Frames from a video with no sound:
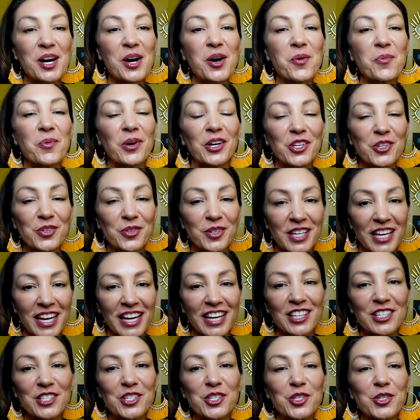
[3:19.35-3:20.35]
what you
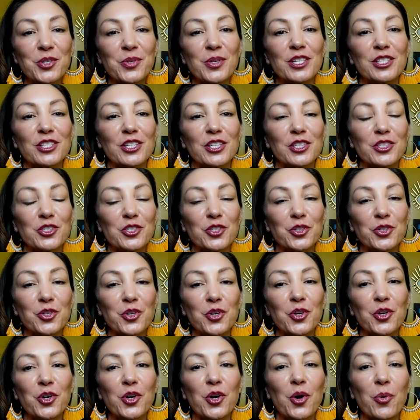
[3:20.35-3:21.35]
can do is
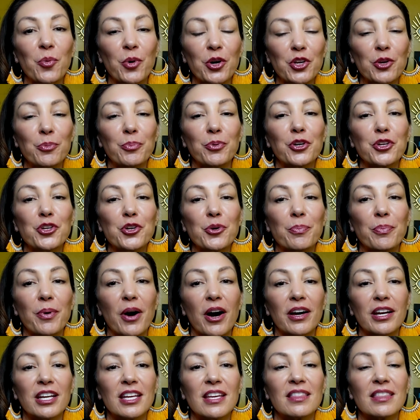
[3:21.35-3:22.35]
control what you put in your
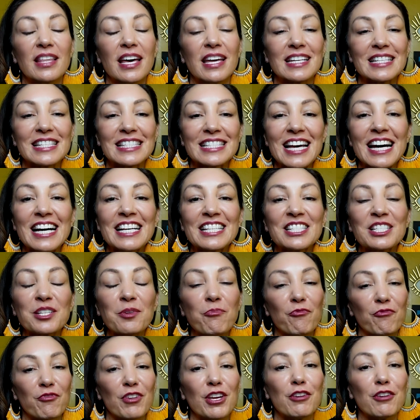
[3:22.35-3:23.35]
body that is
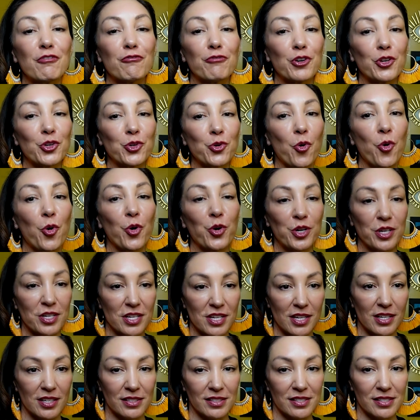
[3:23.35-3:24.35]
custom fit for your
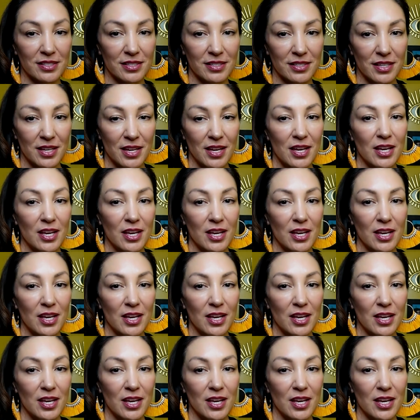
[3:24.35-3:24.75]
needs.